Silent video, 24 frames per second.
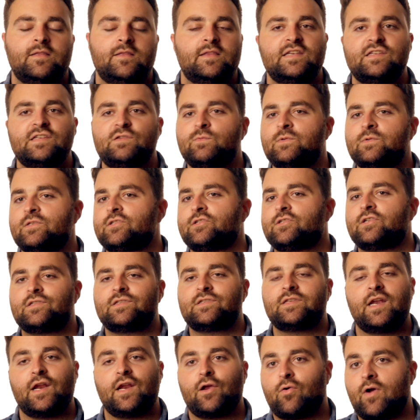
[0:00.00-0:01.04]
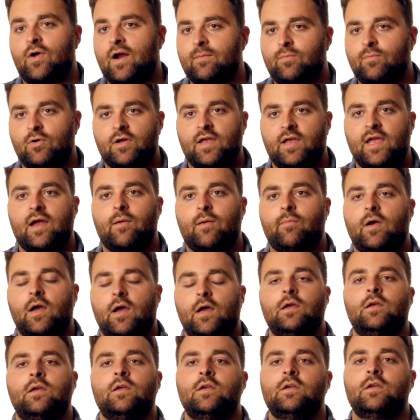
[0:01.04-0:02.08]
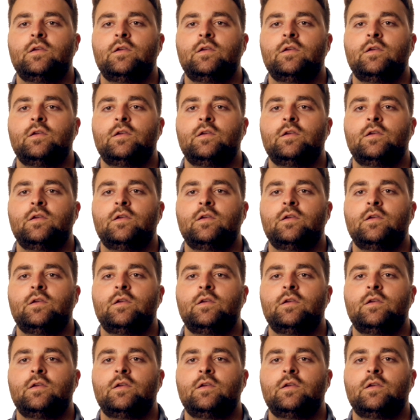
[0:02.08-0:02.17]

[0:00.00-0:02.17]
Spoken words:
This was just an incredible camera.